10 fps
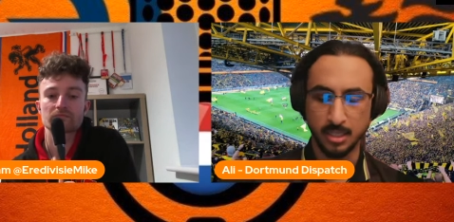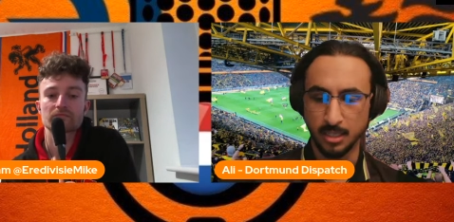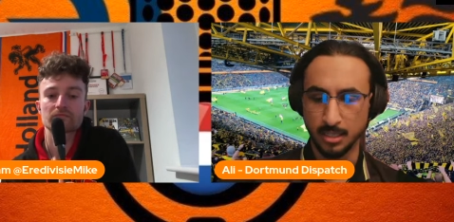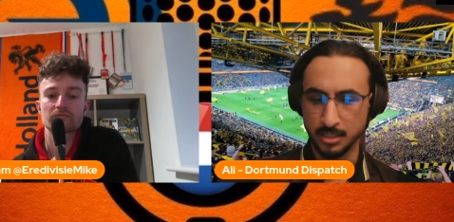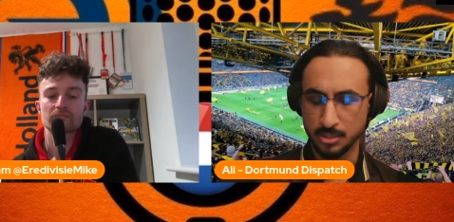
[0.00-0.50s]

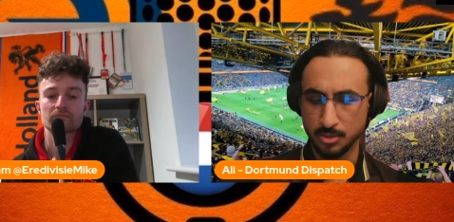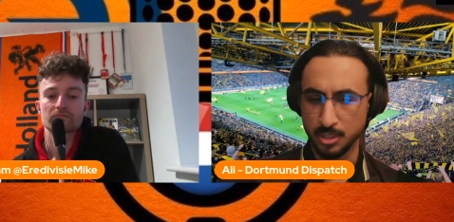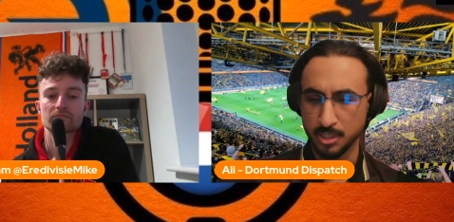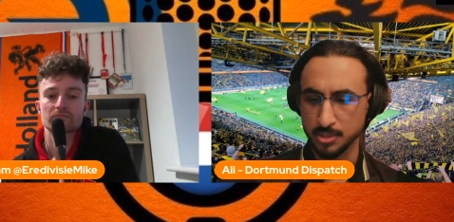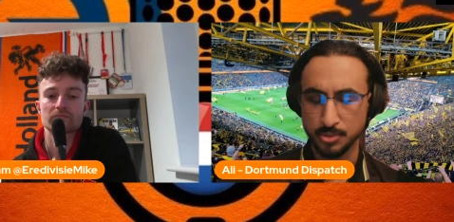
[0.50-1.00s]
Speaker 1: He scored, I
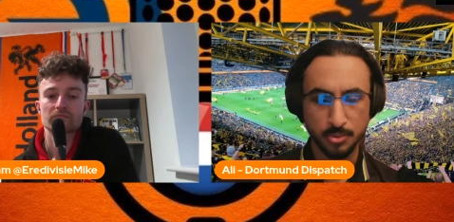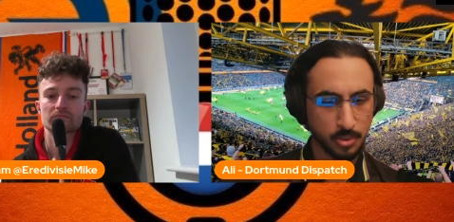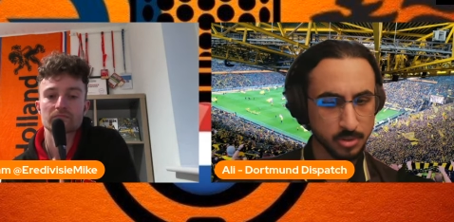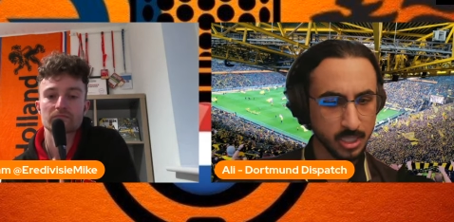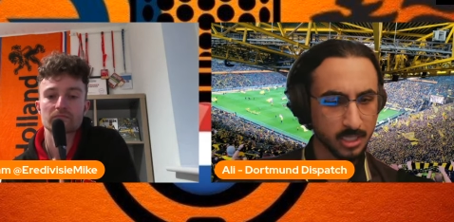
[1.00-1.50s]
think, 2 goals
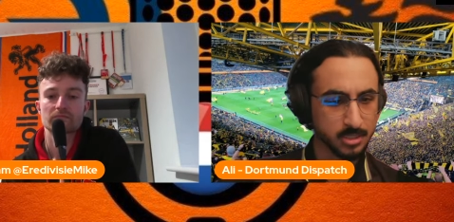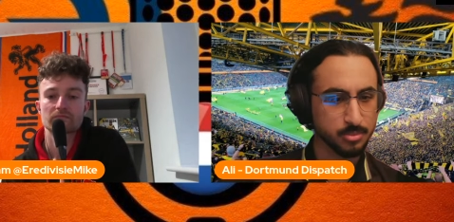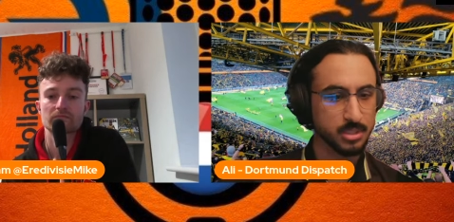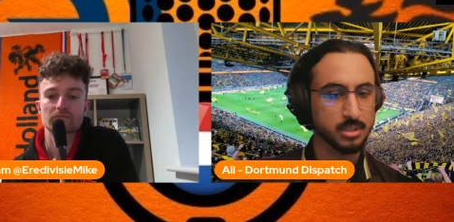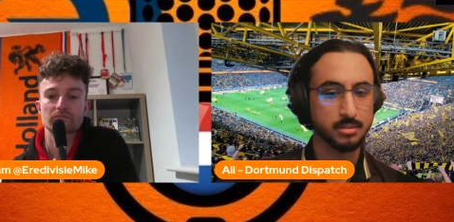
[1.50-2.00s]
last week.
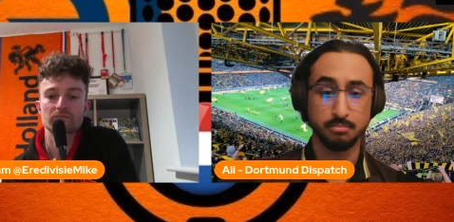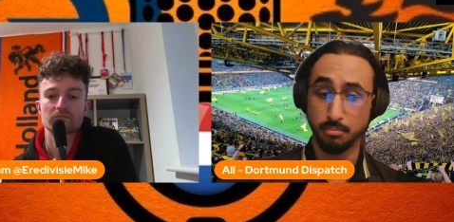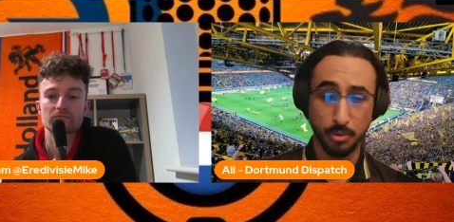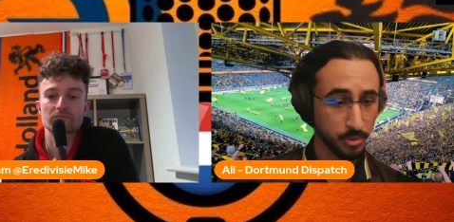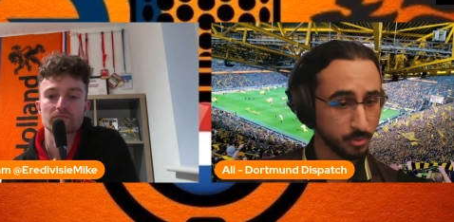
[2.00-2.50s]
Both
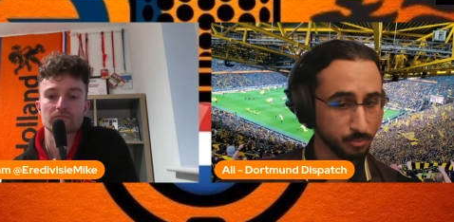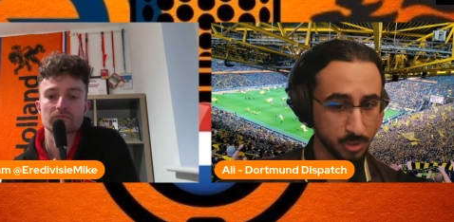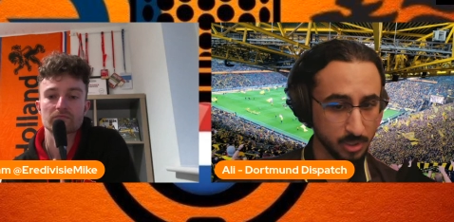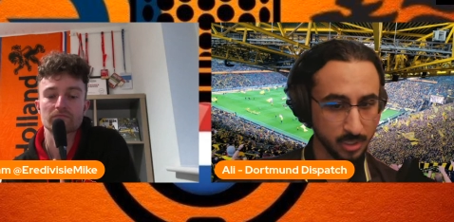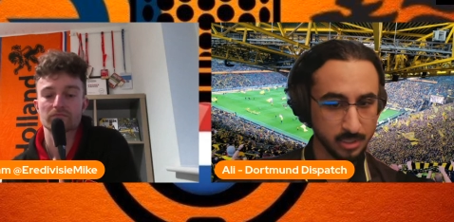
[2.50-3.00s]
of them really
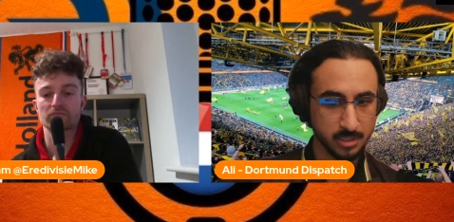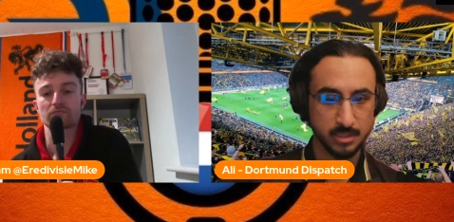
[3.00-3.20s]
nice.